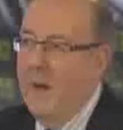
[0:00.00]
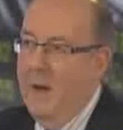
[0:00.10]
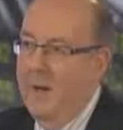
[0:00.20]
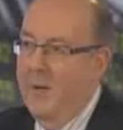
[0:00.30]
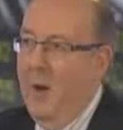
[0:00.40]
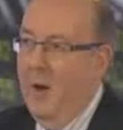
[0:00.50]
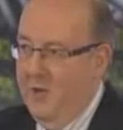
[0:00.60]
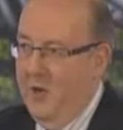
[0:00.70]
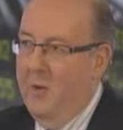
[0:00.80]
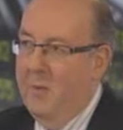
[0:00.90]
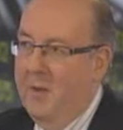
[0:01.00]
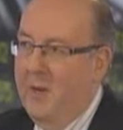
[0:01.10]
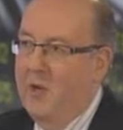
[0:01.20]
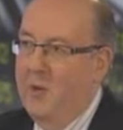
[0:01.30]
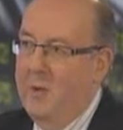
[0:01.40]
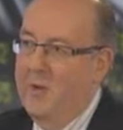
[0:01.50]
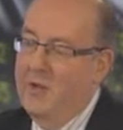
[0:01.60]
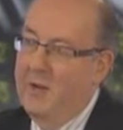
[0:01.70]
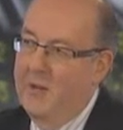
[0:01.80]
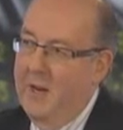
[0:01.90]
Hi, Simon. The issue is
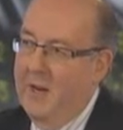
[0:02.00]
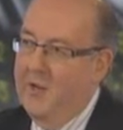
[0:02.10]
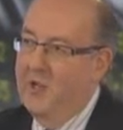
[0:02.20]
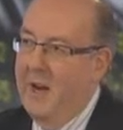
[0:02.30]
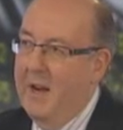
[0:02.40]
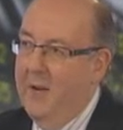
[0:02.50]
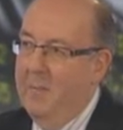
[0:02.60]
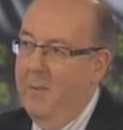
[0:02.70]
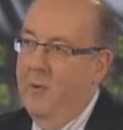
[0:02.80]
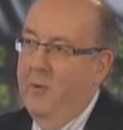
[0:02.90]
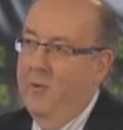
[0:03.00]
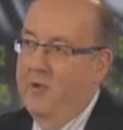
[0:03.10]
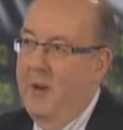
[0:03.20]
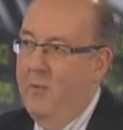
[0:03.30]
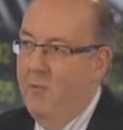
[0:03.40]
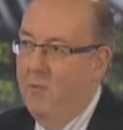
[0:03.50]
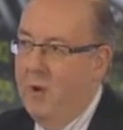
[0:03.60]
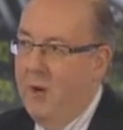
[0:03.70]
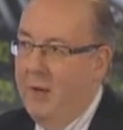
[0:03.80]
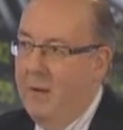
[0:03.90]
that Standard & Poor's had
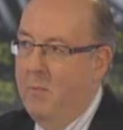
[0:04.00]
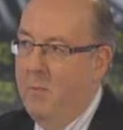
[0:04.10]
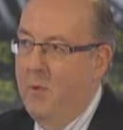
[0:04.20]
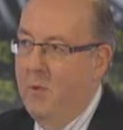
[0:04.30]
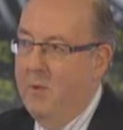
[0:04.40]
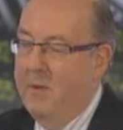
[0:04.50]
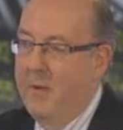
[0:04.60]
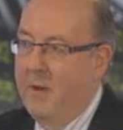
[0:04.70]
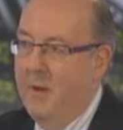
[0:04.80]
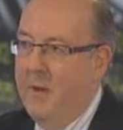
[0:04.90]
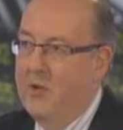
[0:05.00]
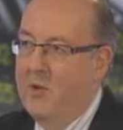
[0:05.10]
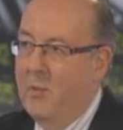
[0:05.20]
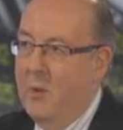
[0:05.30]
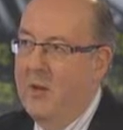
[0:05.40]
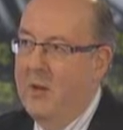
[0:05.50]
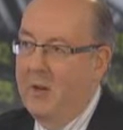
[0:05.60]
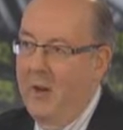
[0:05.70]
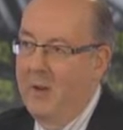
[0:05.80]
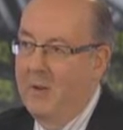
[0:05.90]
really warned at least a week
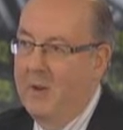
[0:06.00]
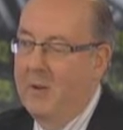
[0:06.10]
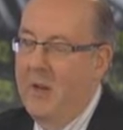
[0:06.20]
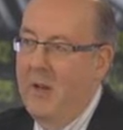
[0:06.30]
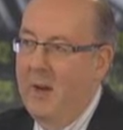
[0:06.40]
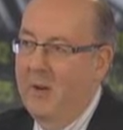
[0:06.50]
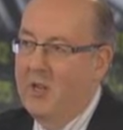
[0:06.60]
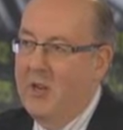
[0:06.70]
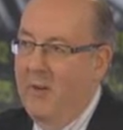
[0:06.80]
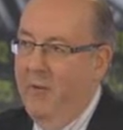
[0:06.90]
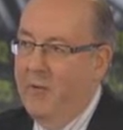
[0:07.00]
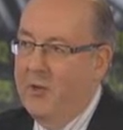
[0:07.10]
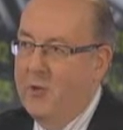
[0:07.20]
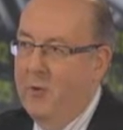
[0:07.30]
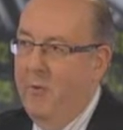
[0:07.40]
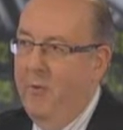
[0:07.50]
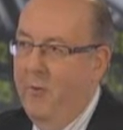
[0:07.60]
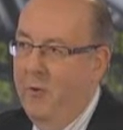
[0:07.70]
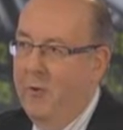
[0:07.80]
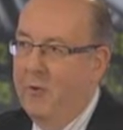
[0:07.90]
ago that unless they saw
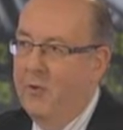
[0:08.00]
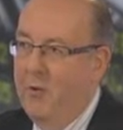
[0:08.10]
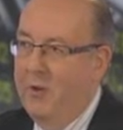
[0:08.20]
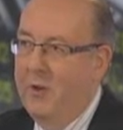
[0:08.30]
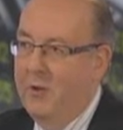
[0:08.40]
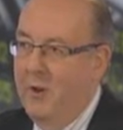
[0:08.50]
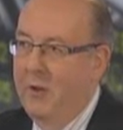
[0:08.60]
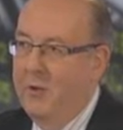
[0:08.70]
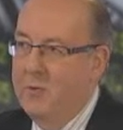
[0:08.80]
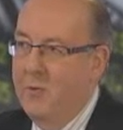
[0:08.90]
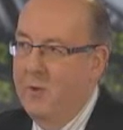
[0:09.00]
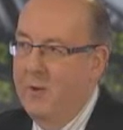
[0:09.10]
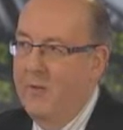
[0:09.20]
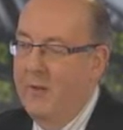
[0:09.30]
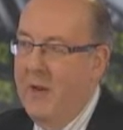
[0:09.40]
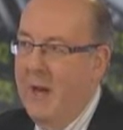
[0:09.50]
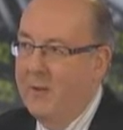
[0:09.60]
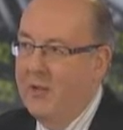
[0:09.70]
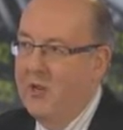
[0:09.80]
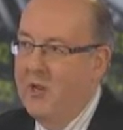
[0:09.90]
$4 trillion worth of
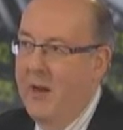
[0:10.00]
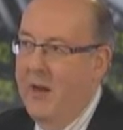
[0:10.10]
cuts